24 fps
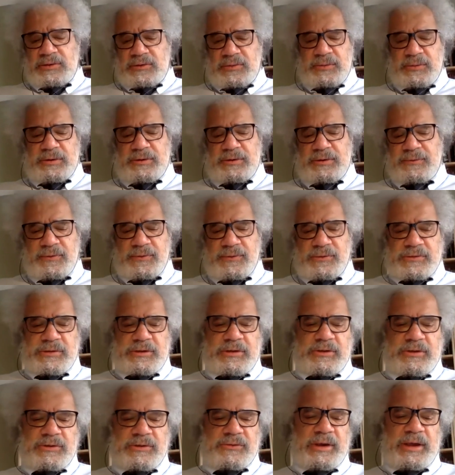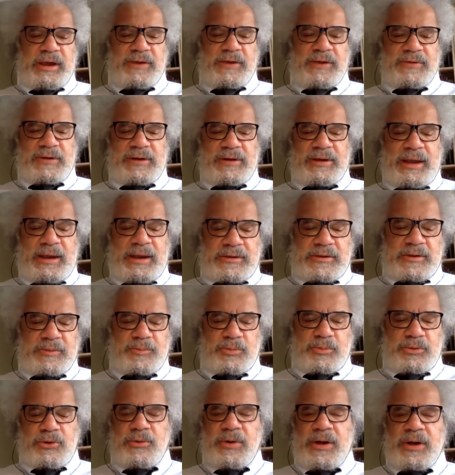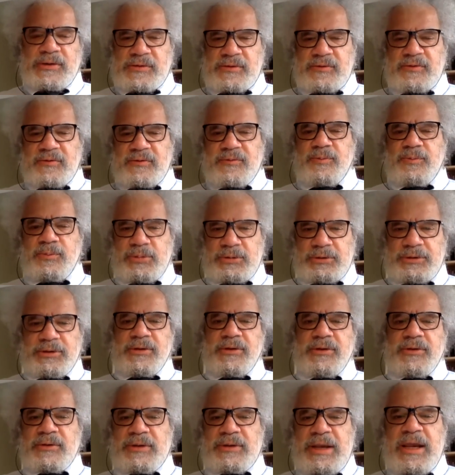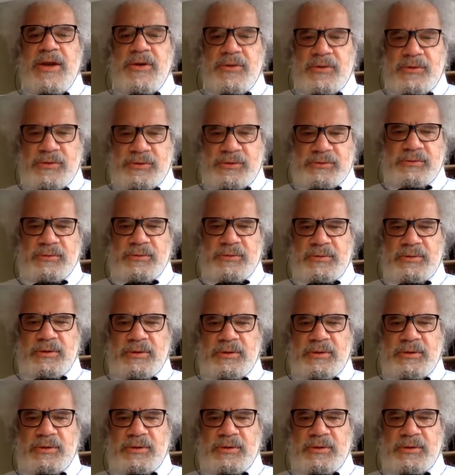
the 21st century, have elected progressive political leaders.